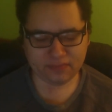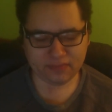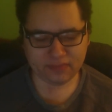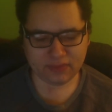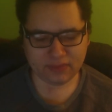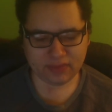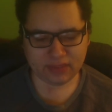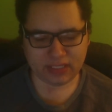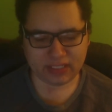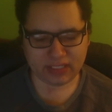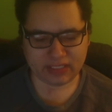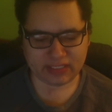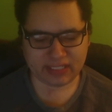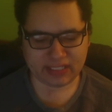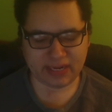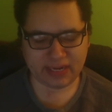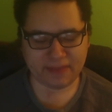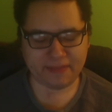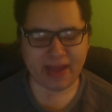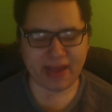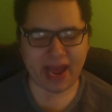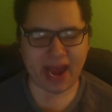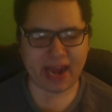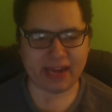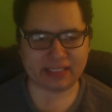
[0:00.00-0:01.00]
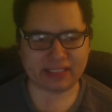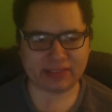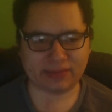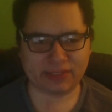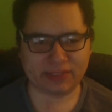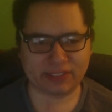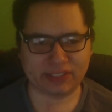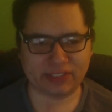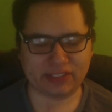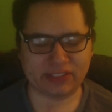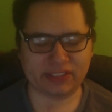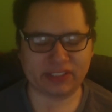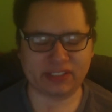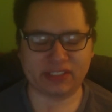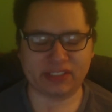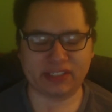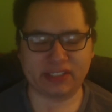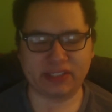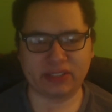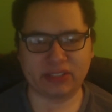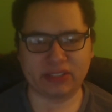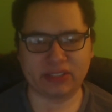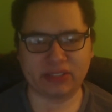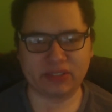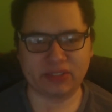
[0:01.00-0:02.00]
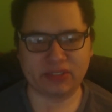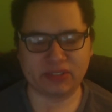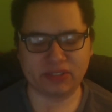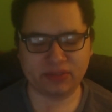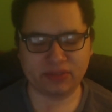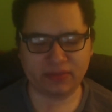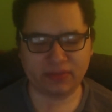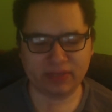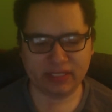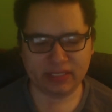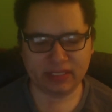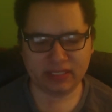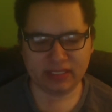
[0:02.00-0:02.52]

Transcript: cinematics, which you can just see on YouTube.